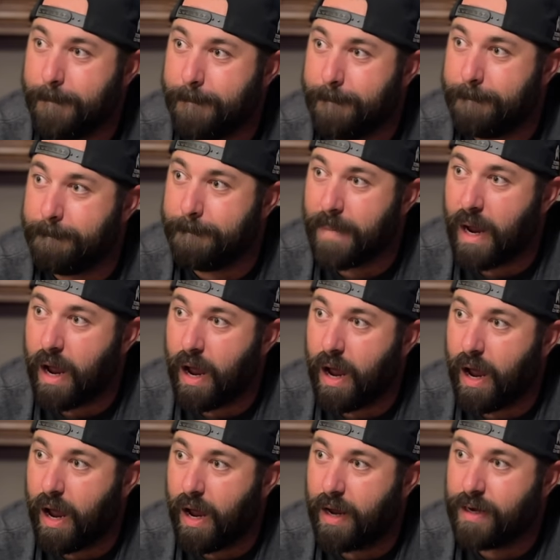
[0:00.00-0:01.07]
But then you
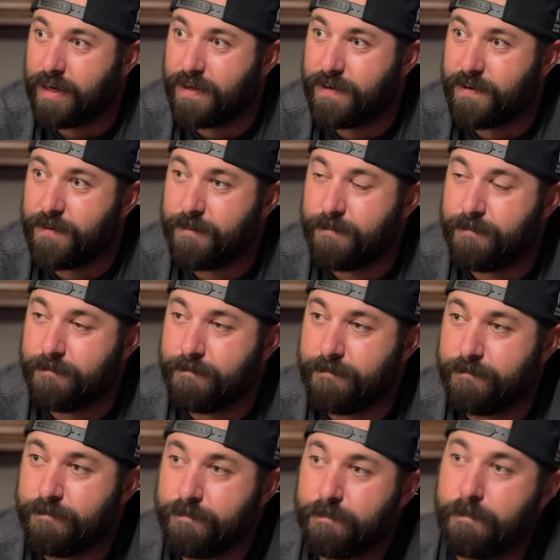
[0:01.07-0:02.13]
have to do the math of
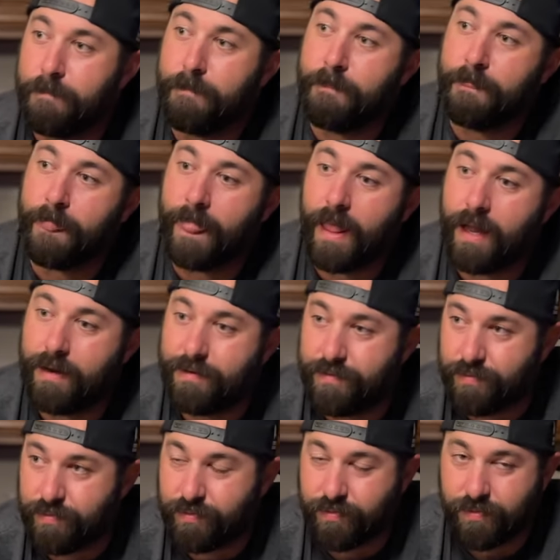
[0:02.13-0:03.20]
if each zombie
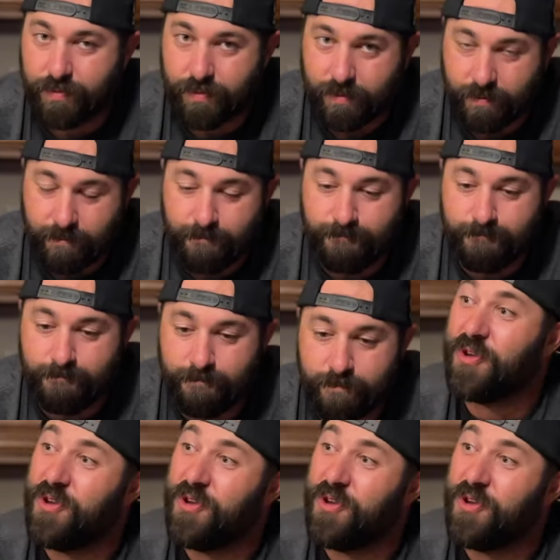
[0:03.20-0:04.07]
is what, $18.